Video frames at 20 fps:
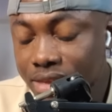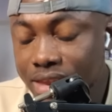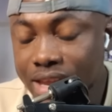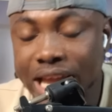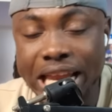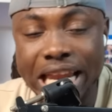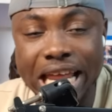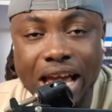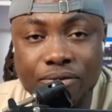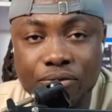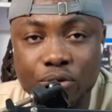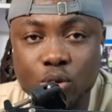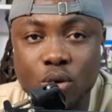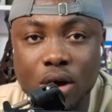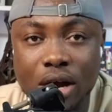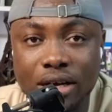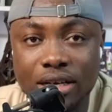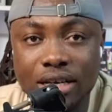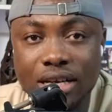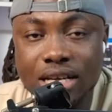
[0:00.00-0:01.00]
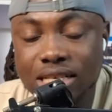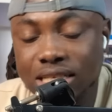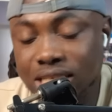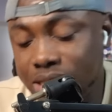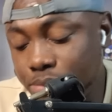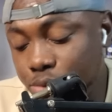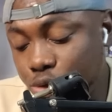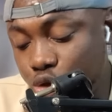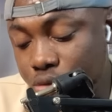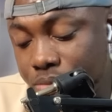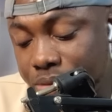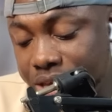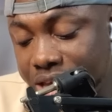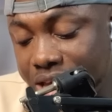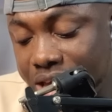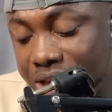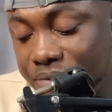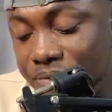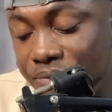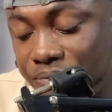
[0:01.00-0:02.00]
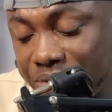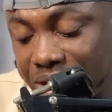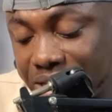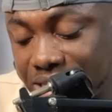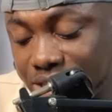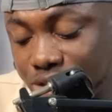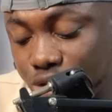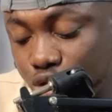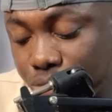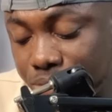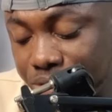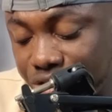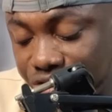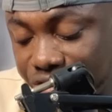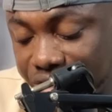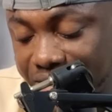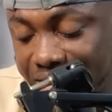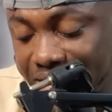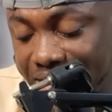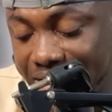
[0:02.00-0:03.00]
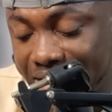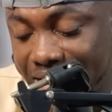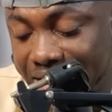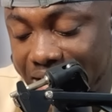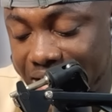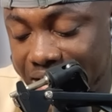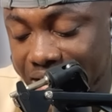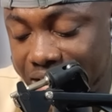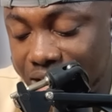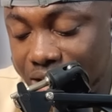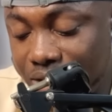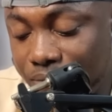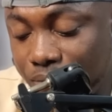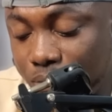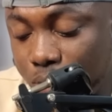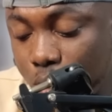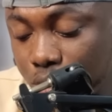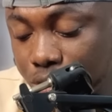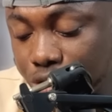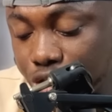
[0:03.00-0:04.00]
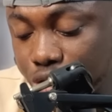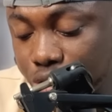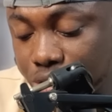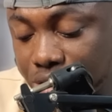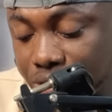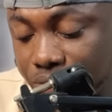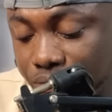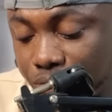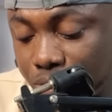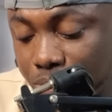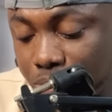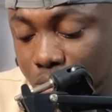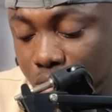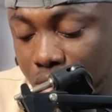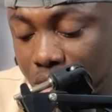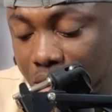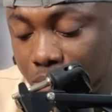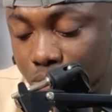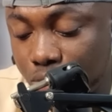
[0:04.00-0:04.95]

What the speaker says: And everyone seems to be fit to be training in there for Chelsea Football Club.